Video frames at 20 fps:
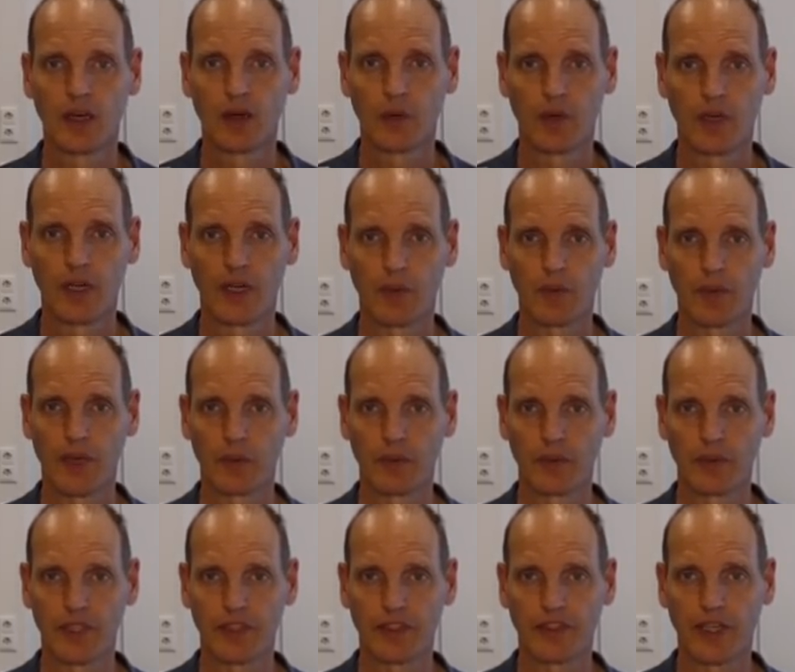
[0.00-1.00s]
well, where
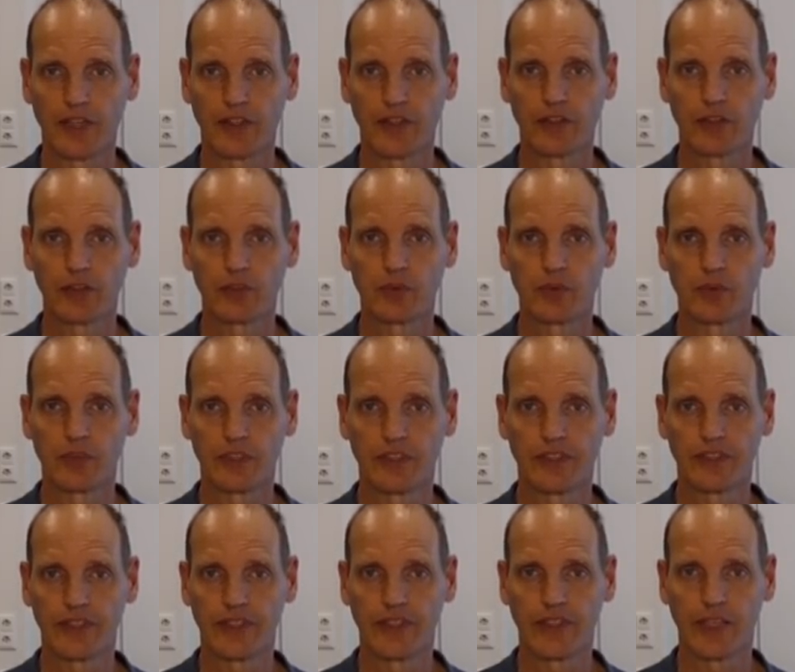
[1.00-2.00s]
would it tend to? We
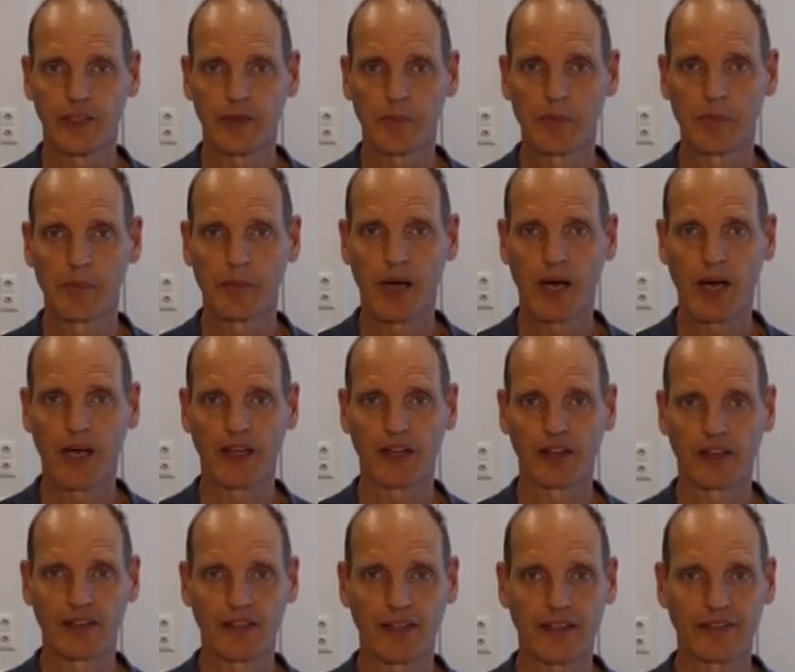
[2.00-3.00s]
see that pi
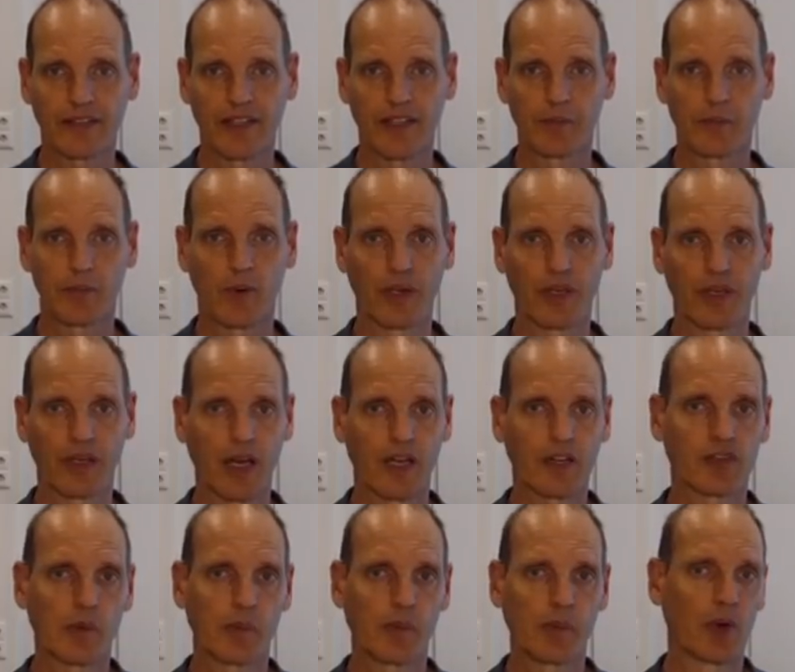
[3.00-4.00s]
is less than 0.9.
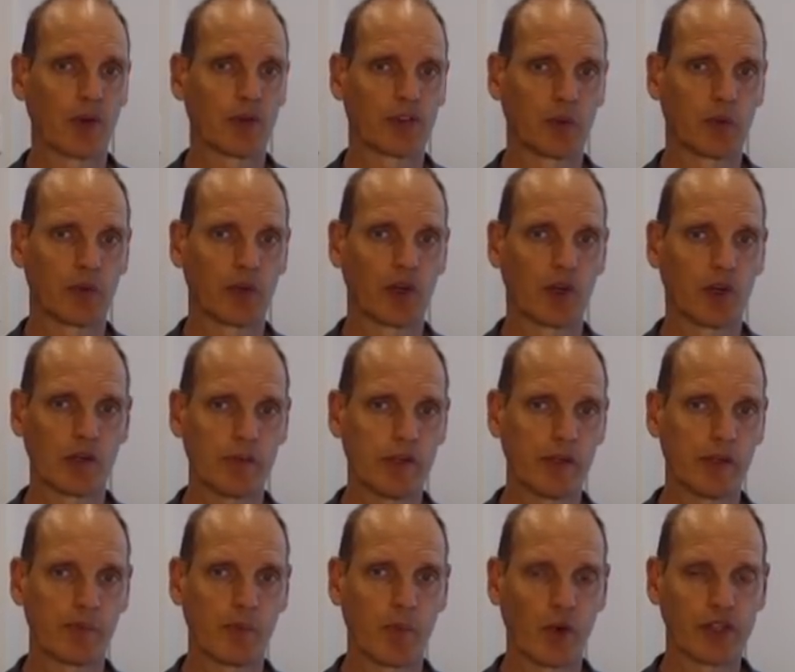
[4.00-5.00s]
Suppose it would only
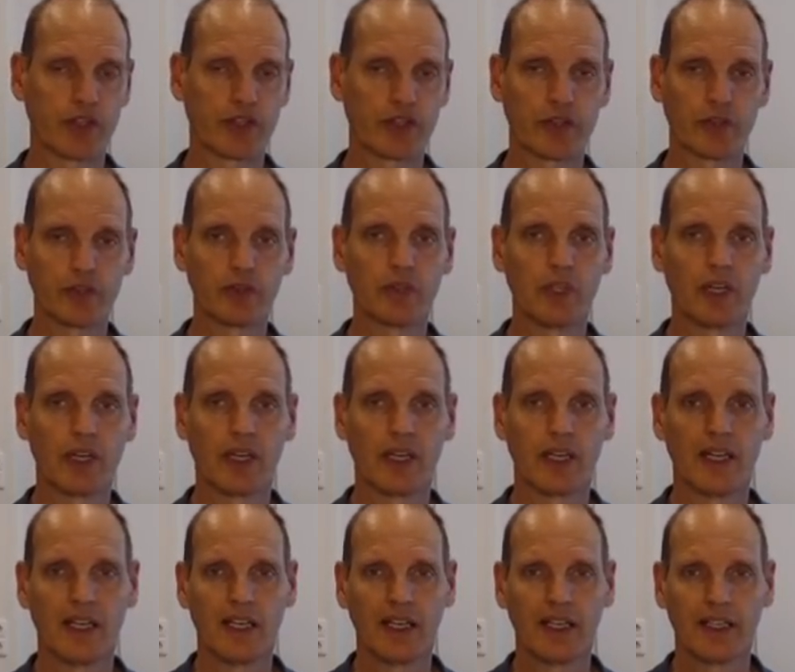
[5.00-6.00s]
be 0.2.
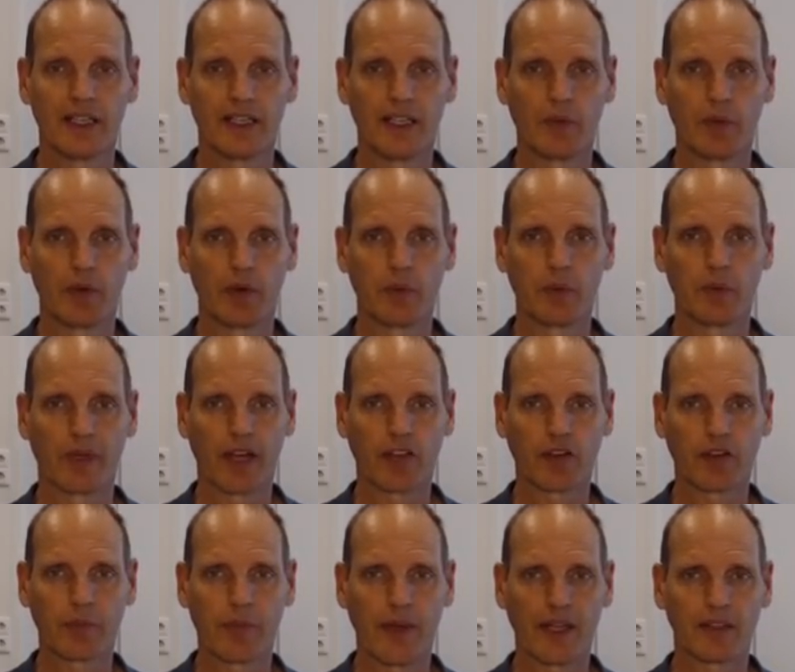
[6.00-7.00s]
Then we would
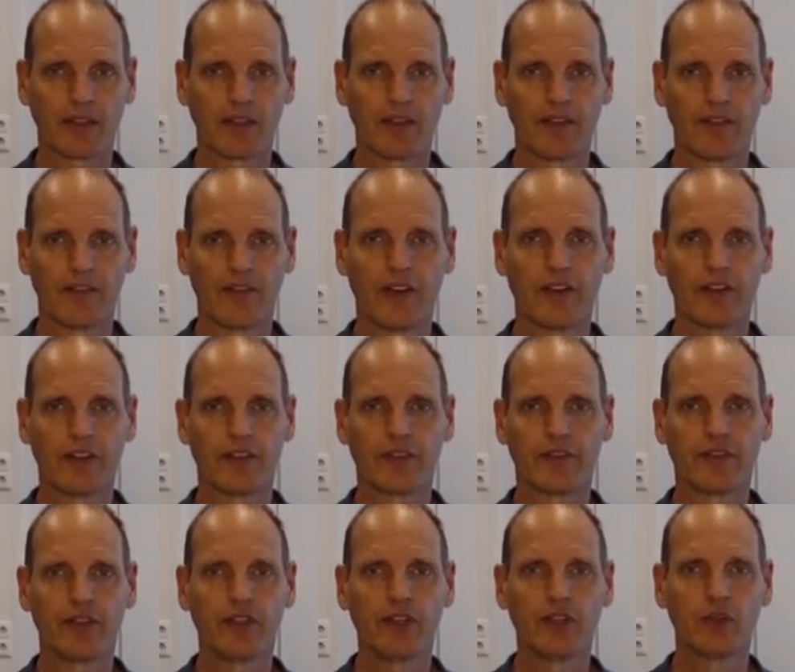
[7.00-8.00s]
expect very
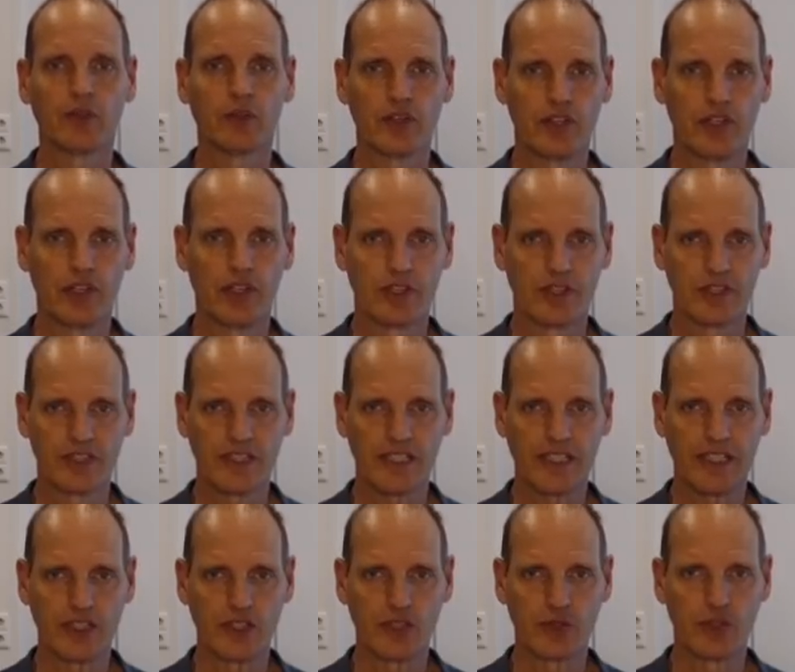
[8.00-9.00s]
few
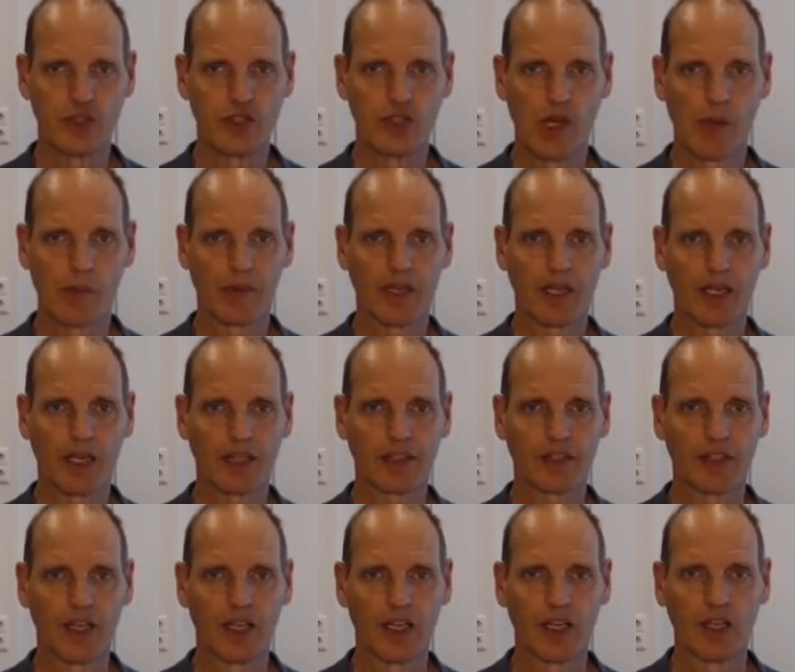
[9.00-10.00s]
seeds to
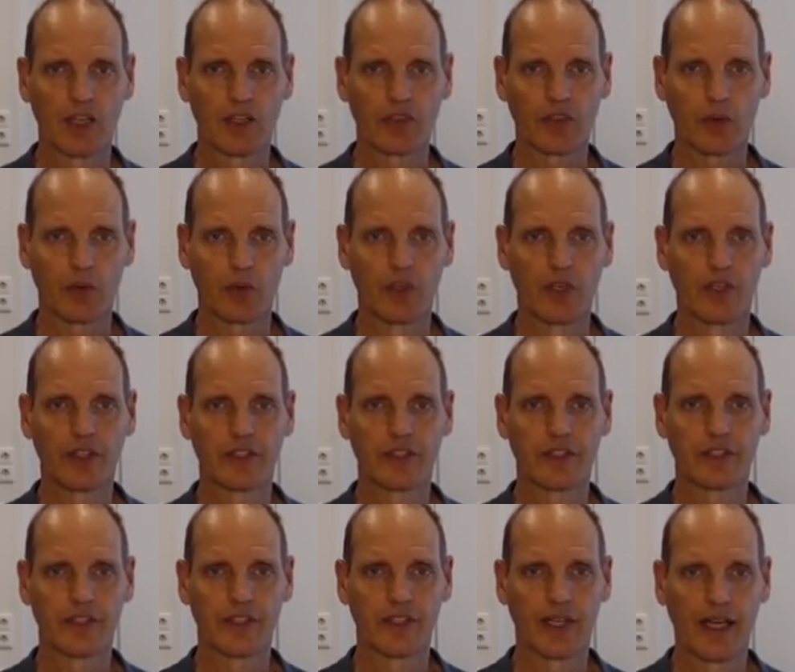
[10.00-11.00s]
germinate. So
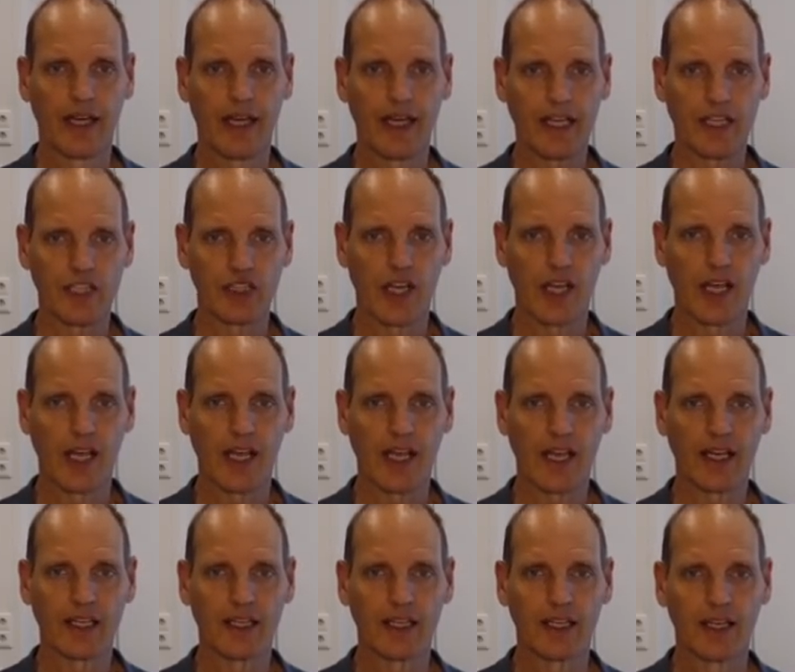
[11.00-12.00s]
under the
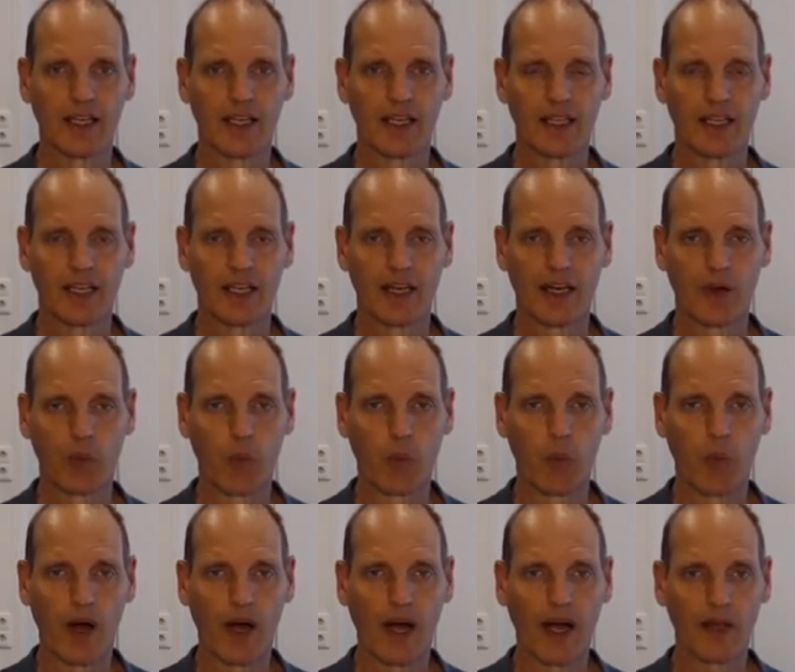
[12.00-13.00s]
HA,
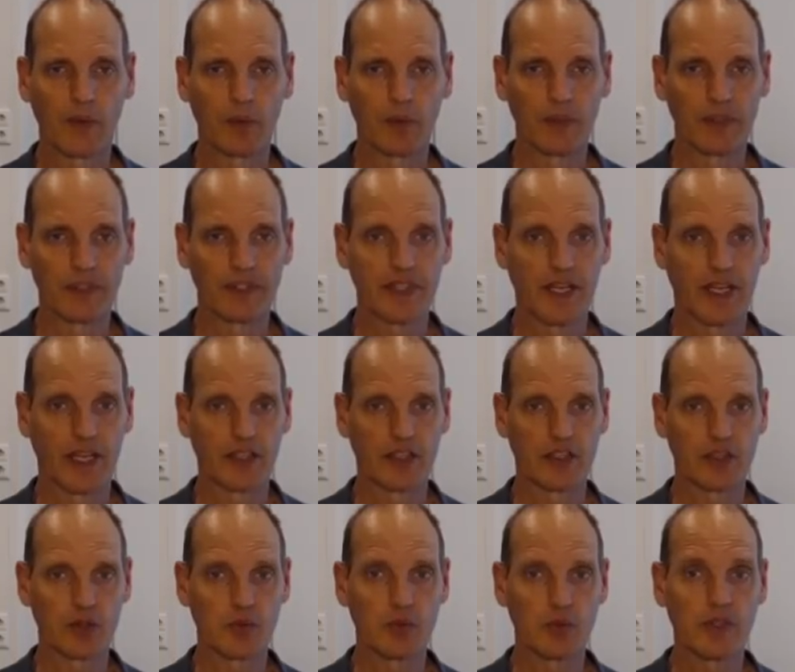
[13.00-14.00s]
y would
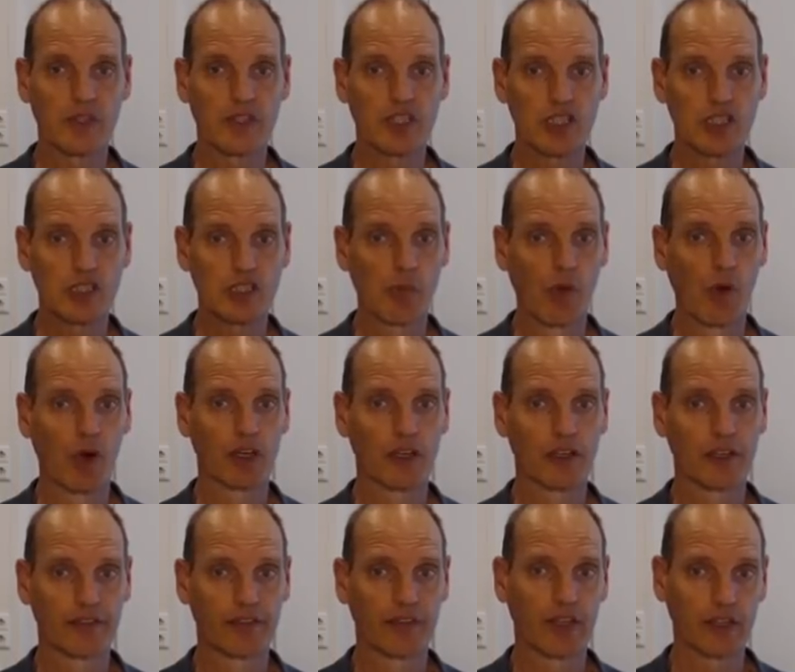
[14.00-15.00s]
tend to
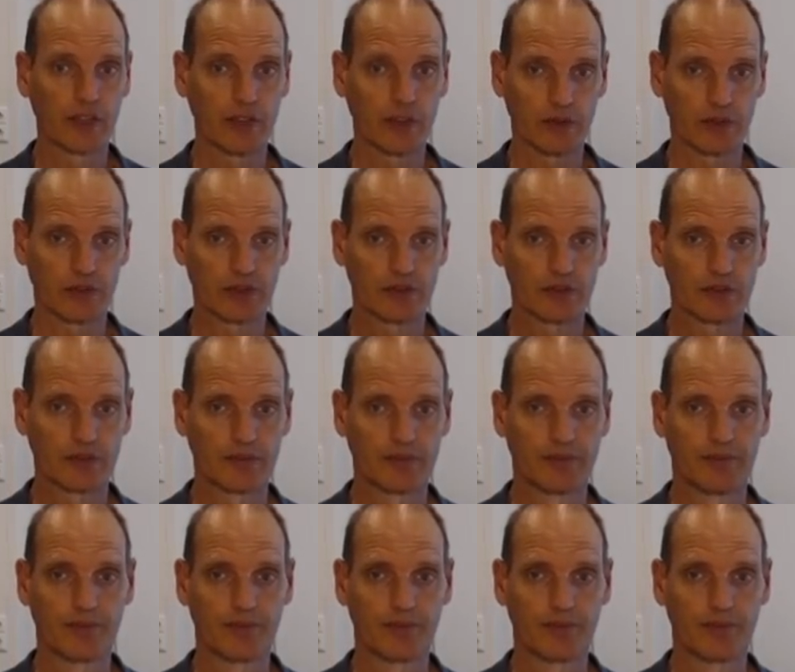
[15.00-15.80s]
smaller values.